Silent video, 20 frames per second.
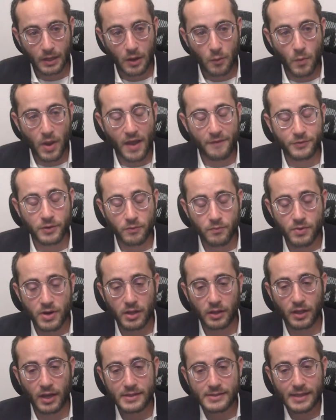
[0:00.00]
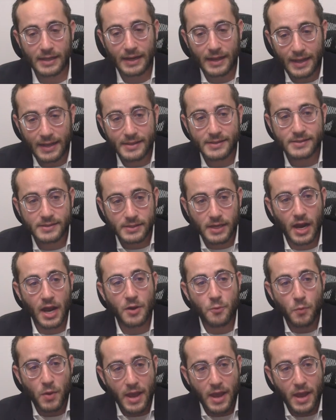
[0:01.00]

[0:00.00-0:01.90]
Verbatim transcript: We have to realize that inside